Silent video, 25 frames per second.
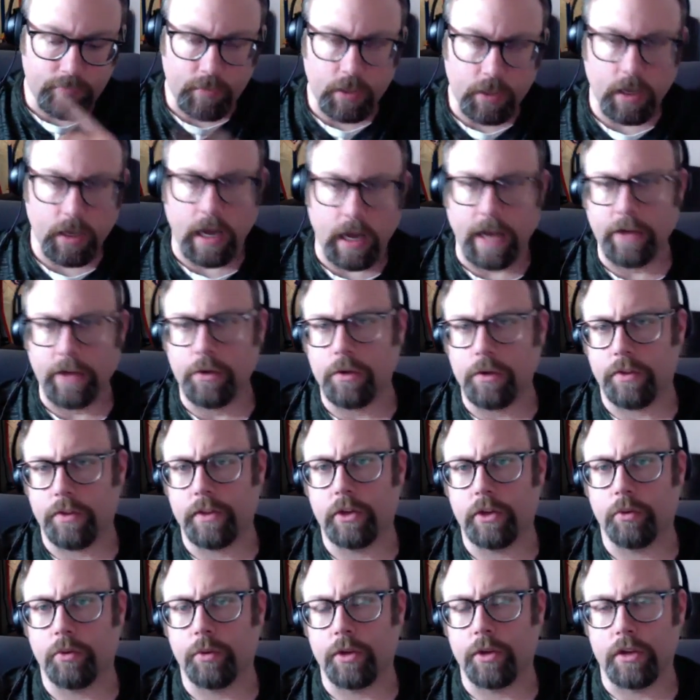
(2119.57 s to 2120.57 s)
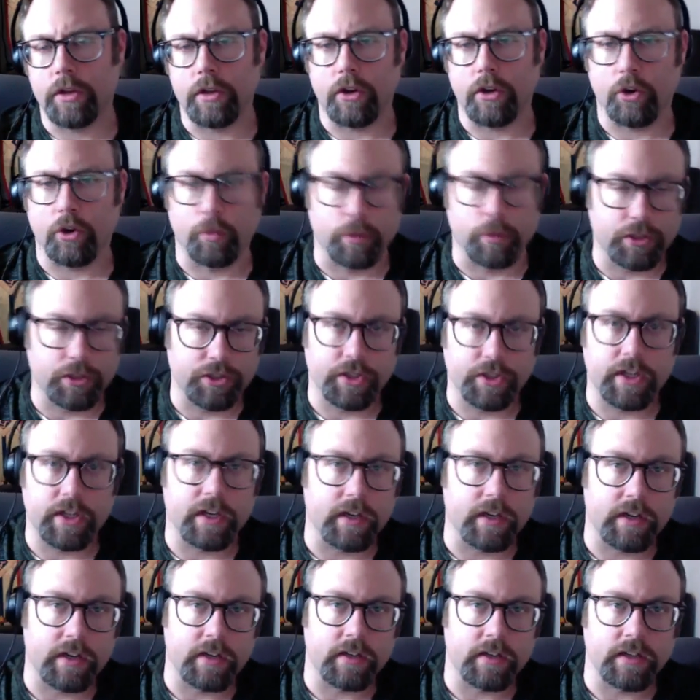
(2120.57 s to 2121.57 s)
I don't think we originated
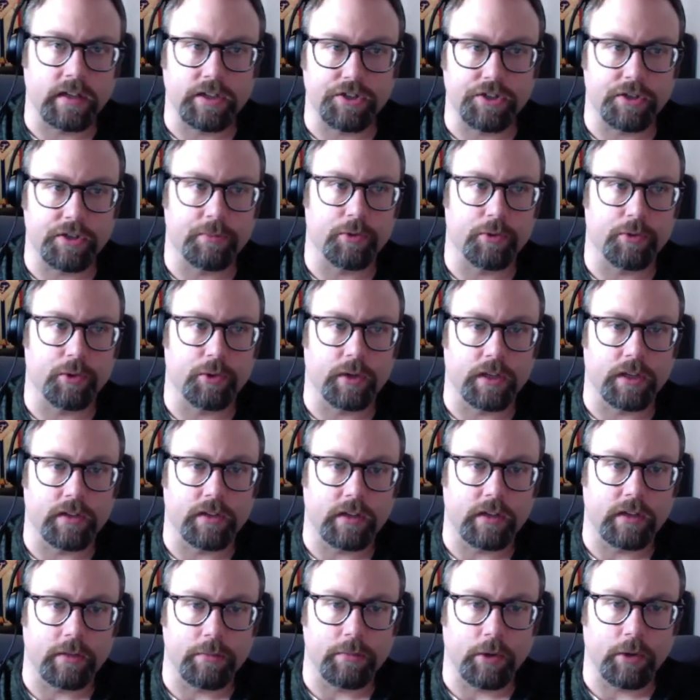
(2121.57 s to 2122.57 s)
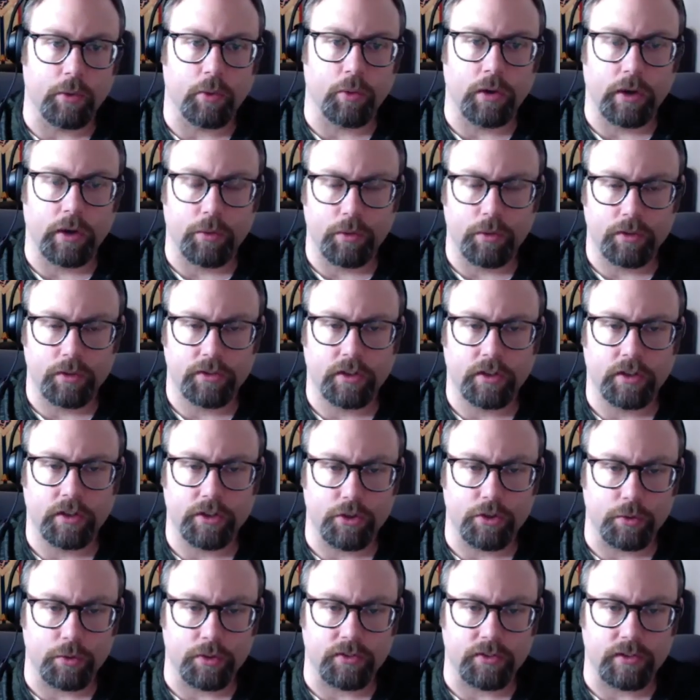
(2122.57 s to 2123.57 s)
in Egypt or anything. But what I will tell you
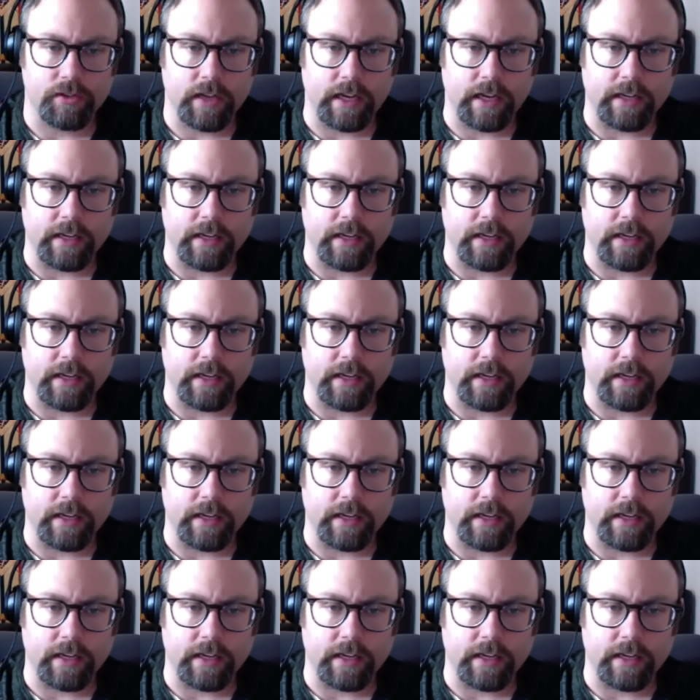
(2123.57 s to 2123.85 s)
is that